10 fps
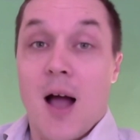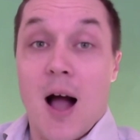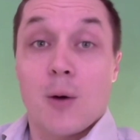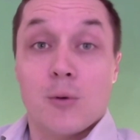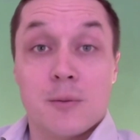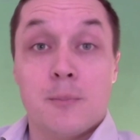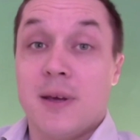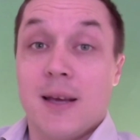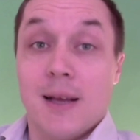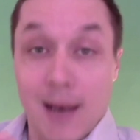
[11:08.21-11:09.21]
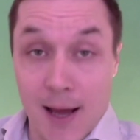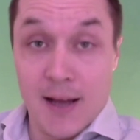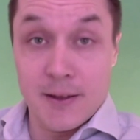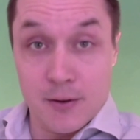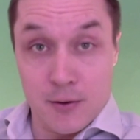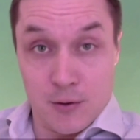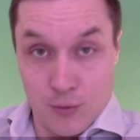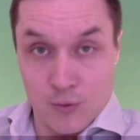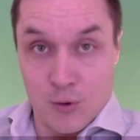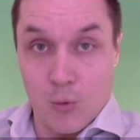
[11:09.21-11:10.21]
I would be glad
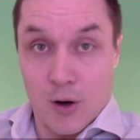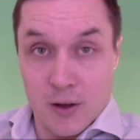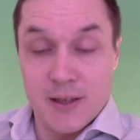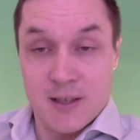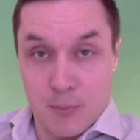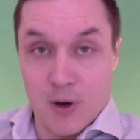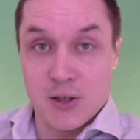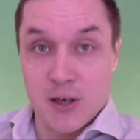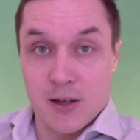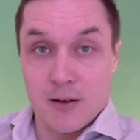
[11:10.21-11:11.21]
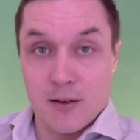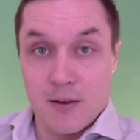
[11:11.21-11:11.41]
to, to work on this project.